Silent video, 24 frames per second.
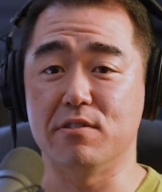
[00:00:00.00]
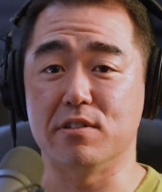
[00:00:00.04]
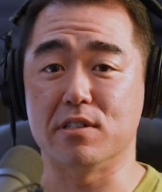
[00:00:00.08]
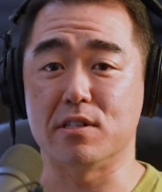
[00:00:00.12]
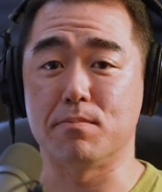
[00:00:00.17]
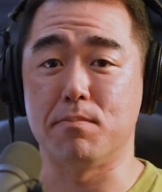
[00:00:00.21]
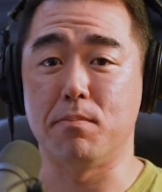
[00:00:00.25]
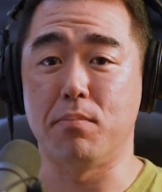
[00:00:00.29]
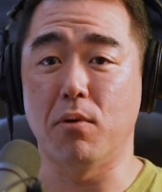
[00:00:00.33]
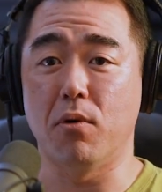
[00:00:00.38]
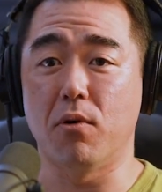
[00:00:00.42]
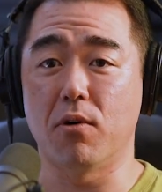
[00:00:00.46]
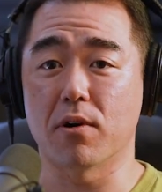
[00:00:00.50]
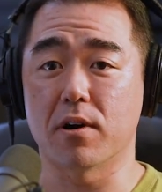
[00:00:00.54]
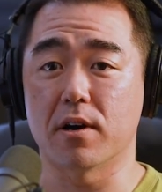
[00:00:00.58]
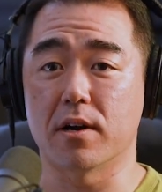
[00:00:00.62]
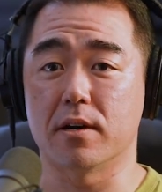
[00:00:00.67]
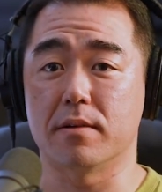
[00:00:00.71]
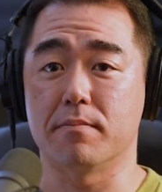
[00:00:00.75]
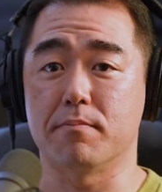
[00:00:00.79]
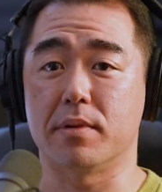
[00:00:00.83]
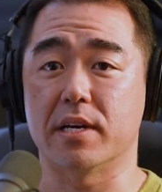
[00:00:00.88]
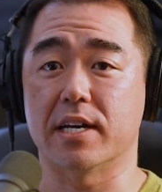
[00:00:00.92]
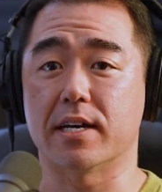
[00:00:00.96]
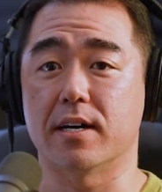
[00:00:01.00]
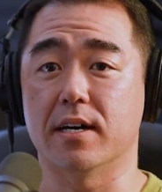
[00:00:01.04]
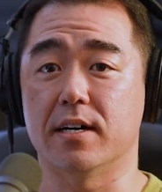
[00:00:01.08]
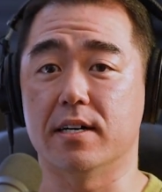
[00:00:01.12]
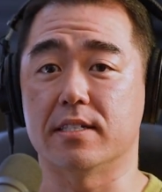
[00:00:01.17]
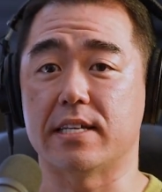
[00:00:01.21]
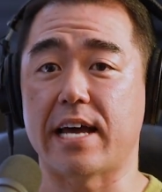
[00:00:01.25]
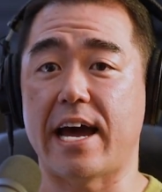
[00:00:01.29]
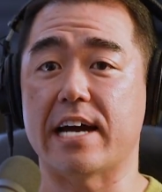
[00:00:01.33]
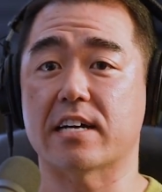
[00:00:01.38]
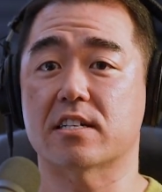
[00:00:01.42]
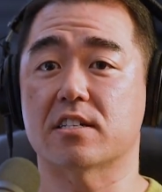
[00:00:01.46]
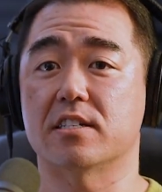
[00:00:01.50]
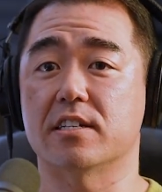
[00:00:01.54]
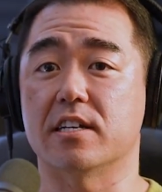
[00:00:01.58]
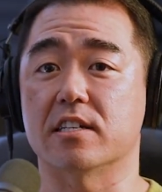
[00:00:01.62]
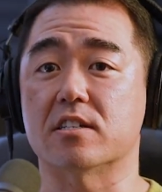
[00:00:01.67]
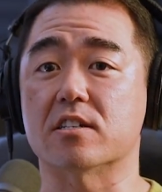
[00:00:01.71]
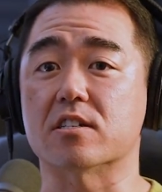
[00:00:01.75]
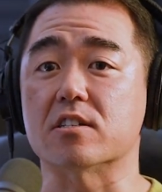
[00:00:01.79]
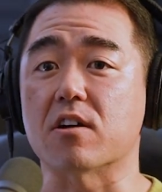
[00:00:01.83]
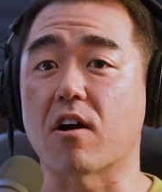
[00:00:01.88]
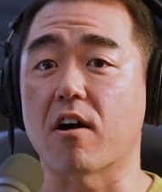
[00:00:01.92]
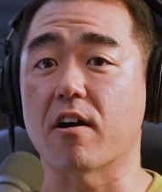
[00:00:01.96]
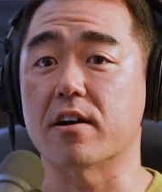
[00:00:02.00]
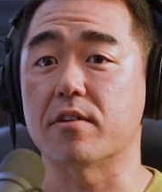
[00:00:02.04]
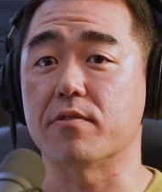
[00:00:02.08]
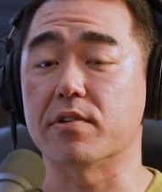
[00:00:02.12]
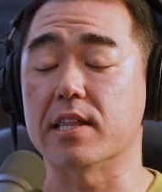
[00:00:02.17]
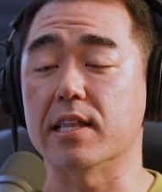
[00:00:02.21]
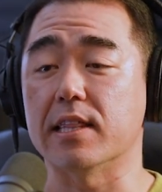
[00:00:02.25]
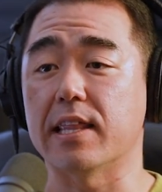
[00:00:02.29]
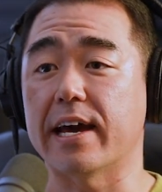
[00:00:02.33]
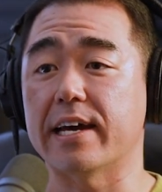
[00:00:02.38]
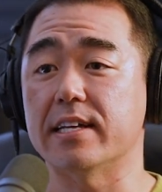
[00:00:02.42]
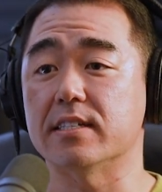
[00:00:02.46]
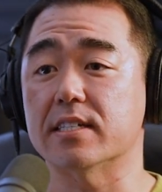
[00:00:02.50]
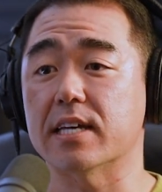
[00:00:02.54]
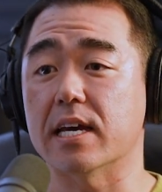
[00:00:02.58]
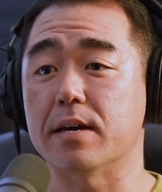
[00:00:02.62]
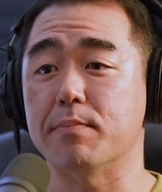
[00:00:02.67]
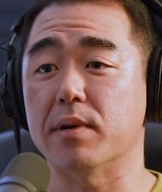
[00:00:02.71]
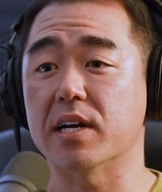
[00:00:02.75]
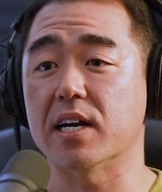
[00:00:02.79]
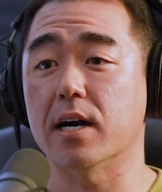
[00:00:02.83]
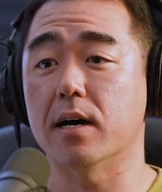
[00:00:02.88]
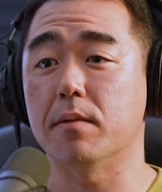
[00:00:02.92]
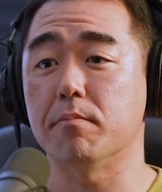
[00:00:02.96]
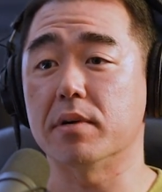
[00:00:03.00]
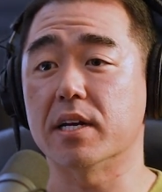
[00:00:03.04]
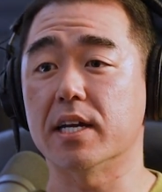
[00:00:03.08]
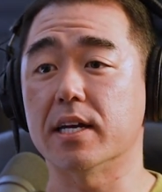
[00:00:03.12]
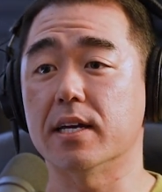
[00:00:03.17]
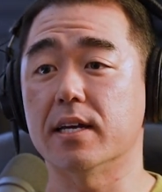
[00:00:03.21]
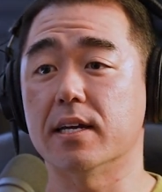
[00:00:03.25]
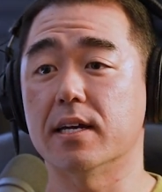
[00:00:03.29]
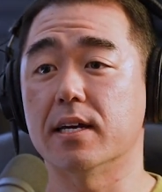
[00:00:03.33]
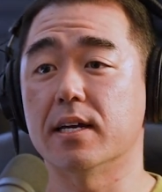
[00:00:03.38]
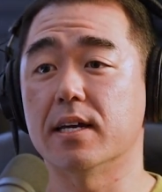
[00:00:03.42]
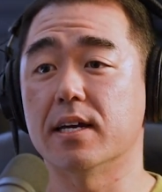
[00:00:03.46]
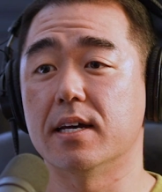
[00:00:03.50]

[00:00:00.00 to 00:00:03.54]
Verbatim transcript: was born because actually it started with a landscaping company.